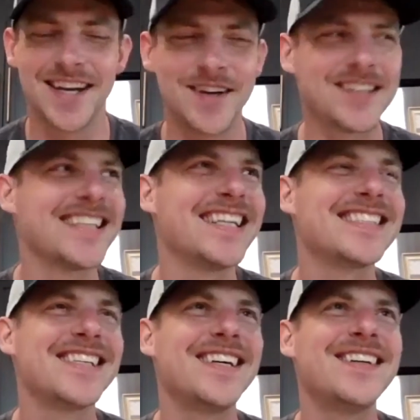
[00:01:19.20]
Totally.
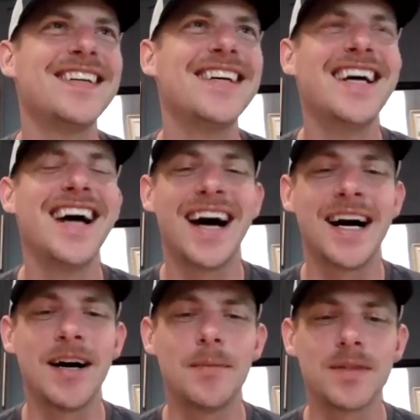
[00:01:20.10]
So
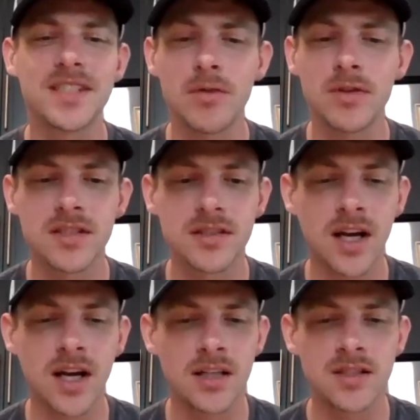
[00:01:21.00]
tell us,
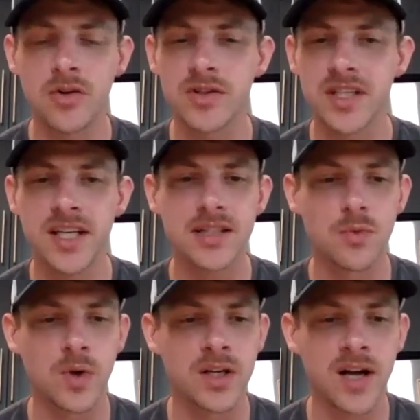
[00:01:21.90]
I guess,
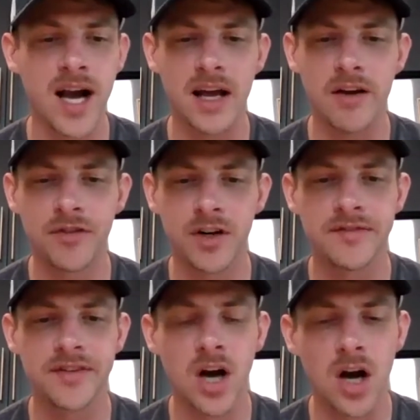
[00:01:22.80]
where you're at, how far
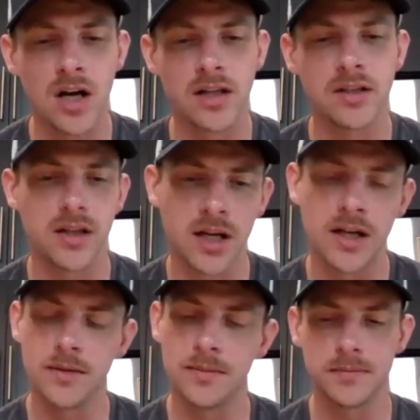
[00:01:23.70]
you've gone.
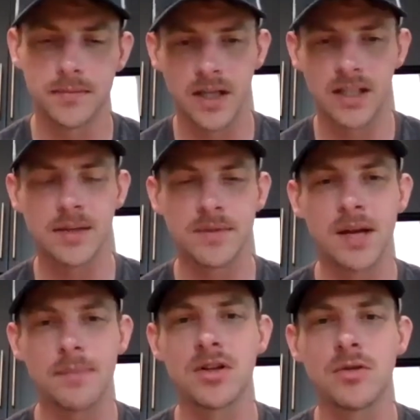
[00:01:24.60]
I summed it
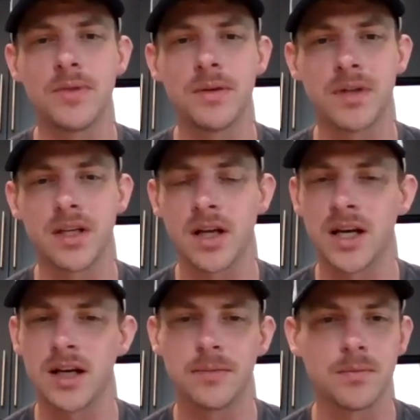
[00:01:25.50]
up a little bit, but
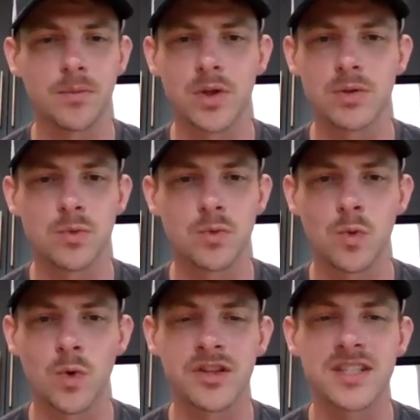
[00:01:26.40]

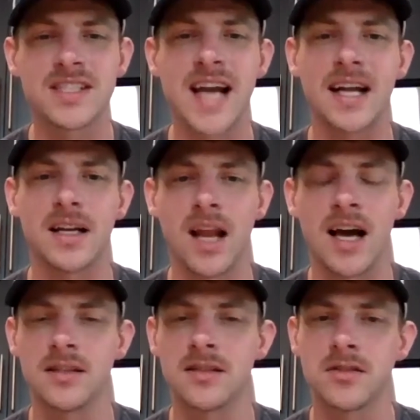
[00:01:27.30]
what are the stat
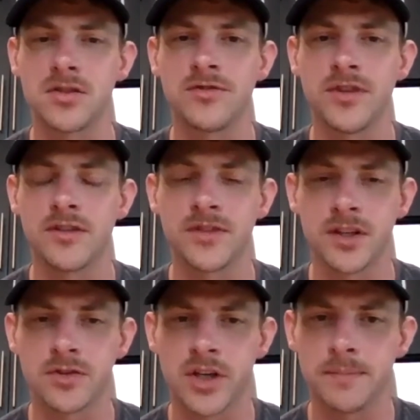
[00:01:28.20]
lines so far for
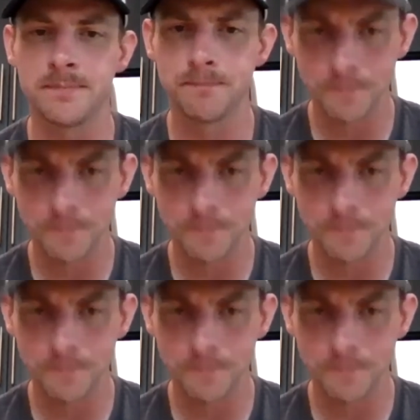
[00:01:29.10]
your trip?